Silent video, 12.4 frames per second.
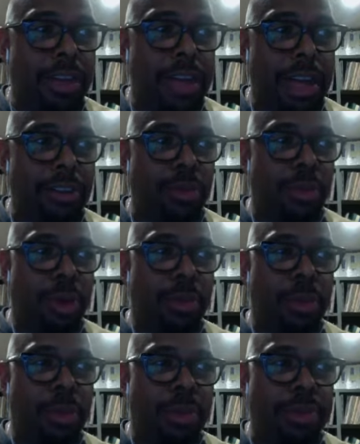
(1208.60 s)
that's where
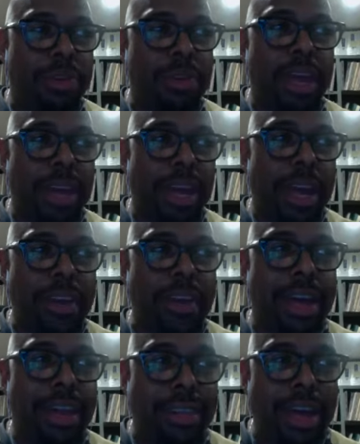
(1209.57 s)
we were sent at
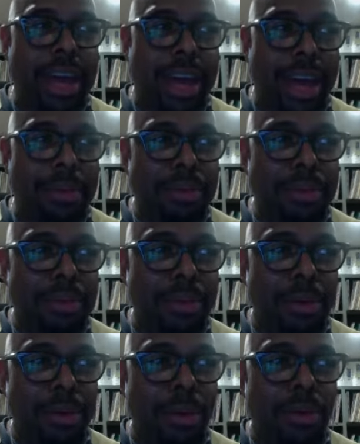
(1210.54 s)
that time.
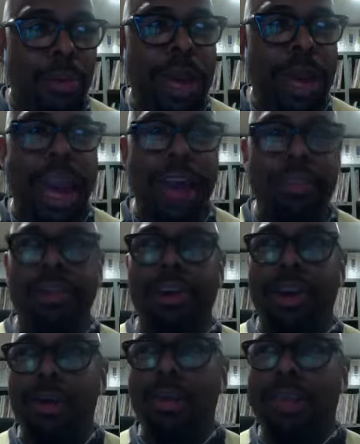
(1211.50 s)
We had to
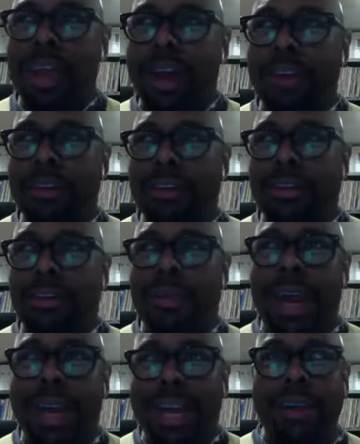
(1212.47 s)
go there to
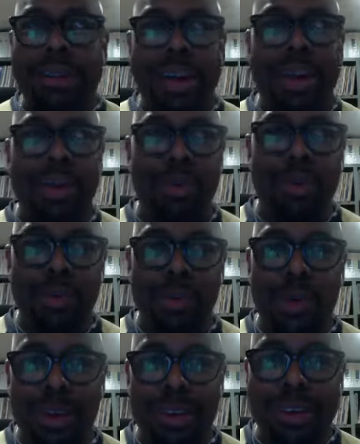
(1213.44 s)
find out that it wouldn't
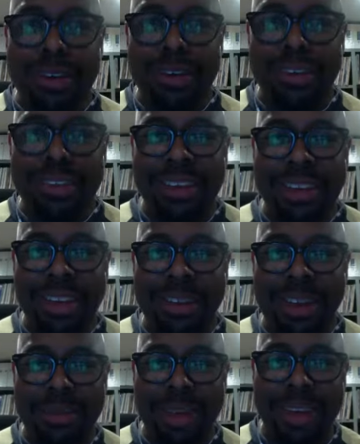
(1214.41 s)
work. You
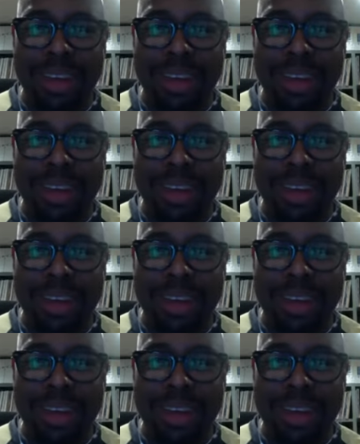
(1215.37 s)
know what I mean?